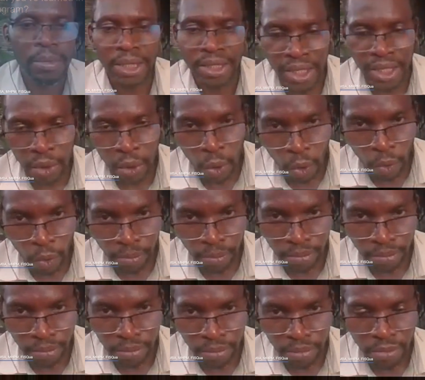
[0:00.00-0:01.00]
My take
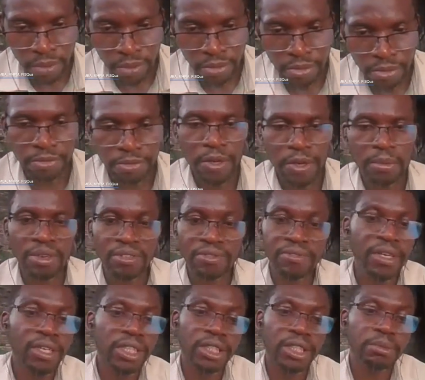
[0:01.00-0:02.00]
home from the
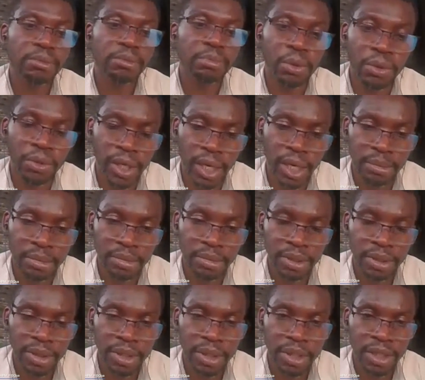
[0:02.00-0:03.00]
fellowship
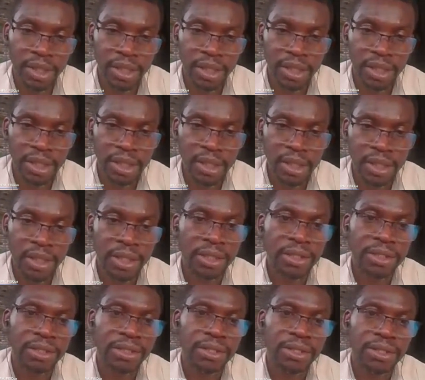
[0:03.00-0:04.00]
program
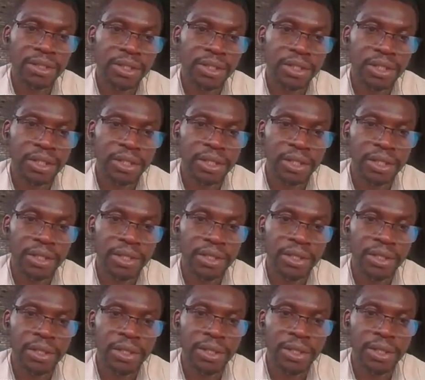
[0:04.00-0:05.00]
is,
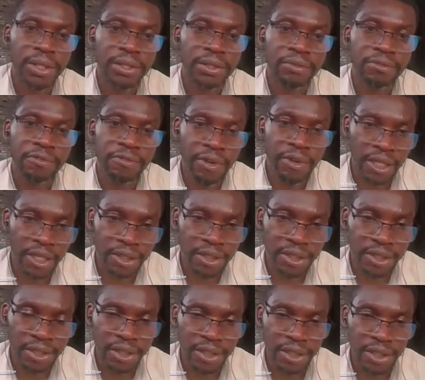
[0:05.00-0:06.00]

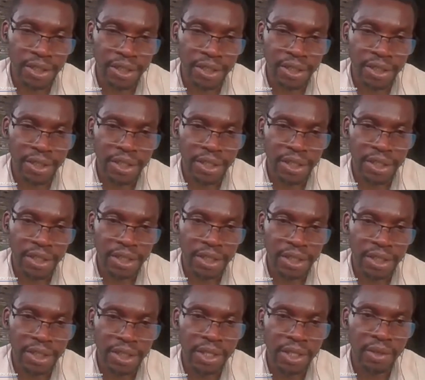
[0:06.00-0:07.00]
first,
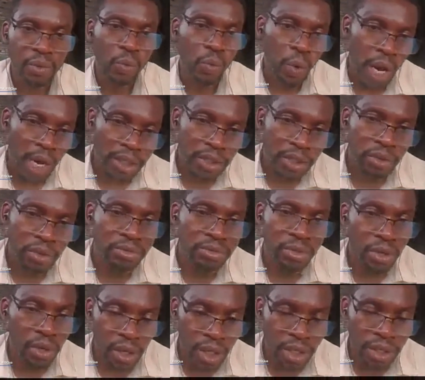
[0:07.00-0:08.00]
the wealth
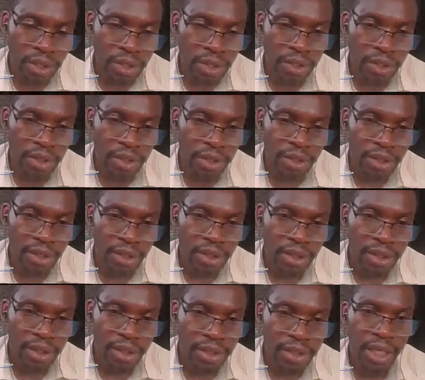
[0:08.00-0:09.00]
of knowledge
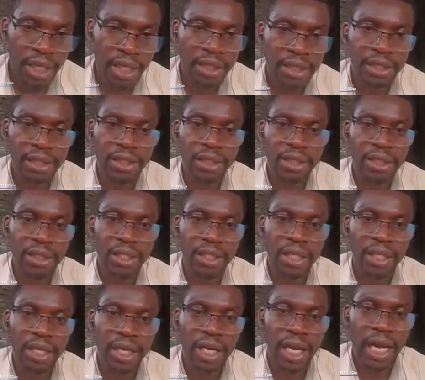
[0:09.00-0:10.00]
that
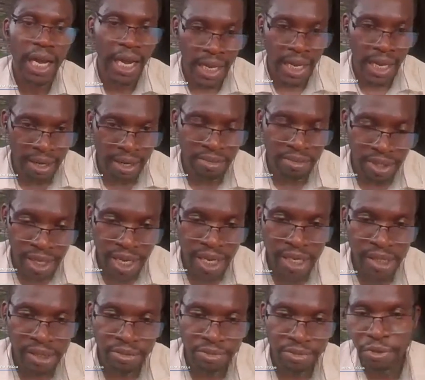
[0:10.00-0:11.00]
I have
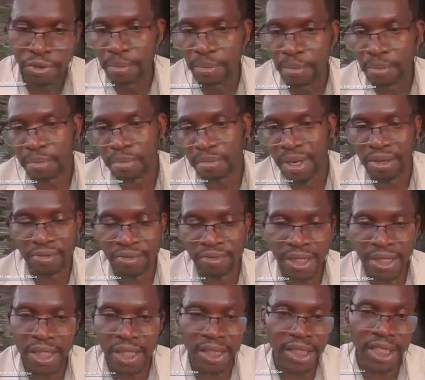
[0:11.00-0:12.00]
gained from my
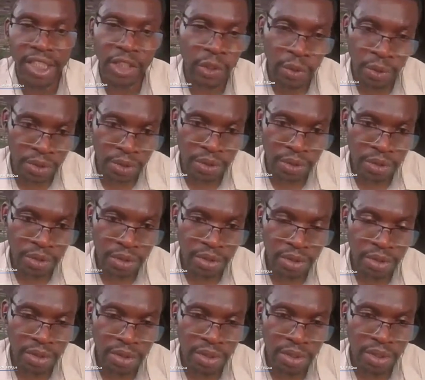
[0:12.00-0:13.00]
facilitators,
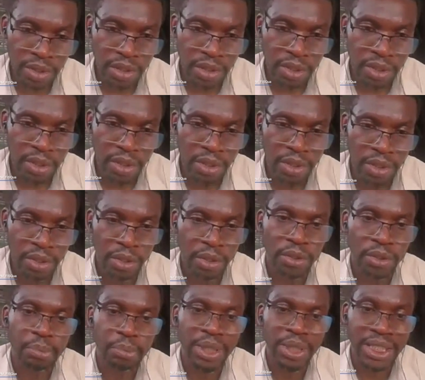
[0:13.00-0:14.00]

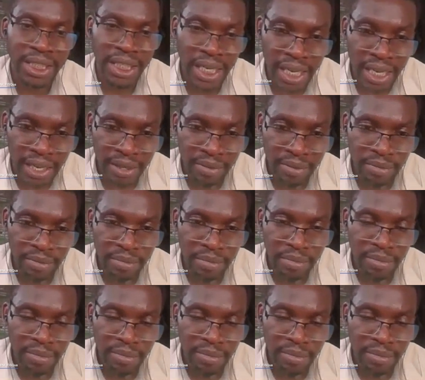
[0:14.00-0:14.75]
Dr. Peter